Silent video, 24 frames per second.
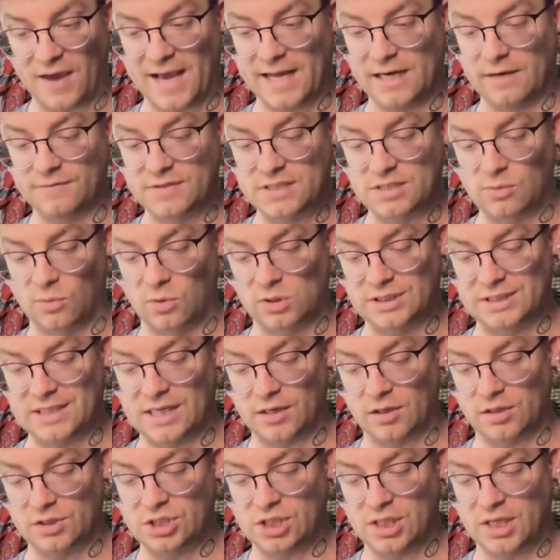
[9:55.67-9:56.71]
Eight of Swords
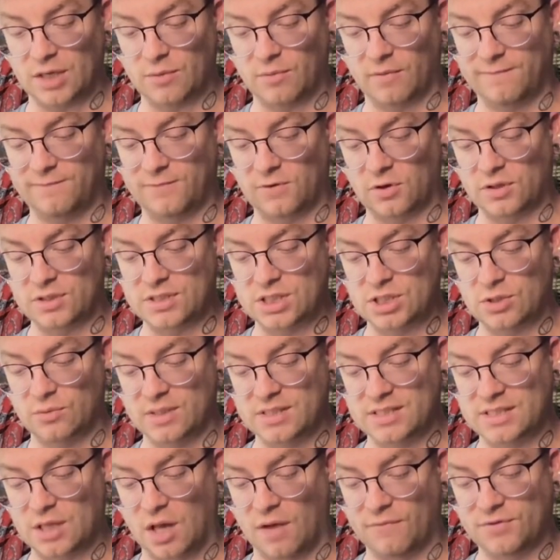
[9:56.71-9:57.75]
energy refers to a
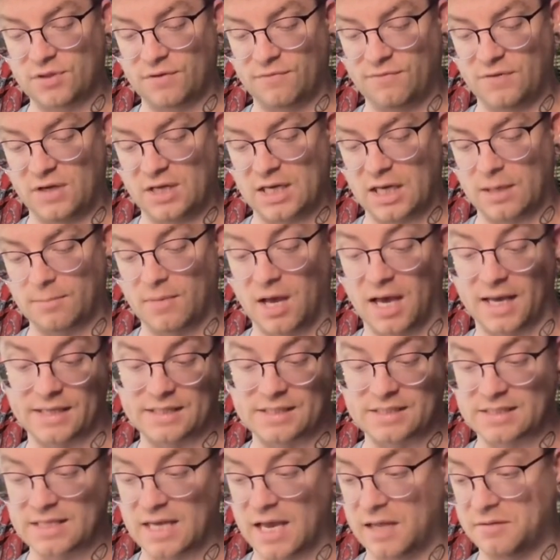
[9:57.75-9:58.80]
self-defeating
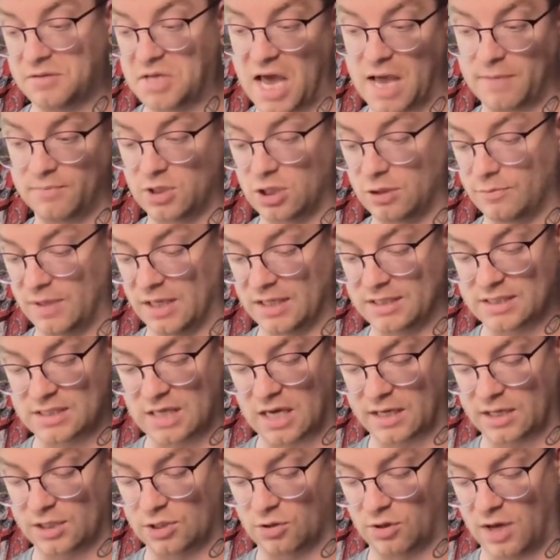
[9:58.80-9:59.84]
mindset. Yep, you being
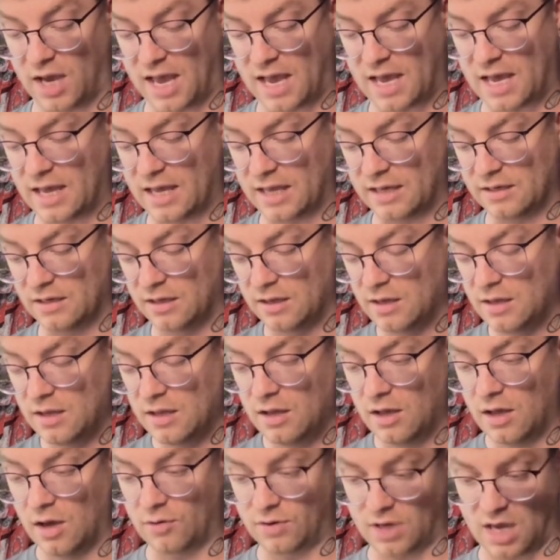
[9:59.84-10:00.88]
stuck in your head.
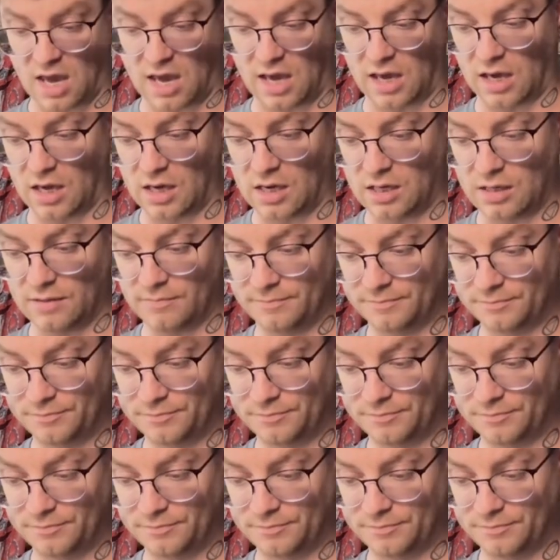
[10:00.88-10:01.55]
Okay.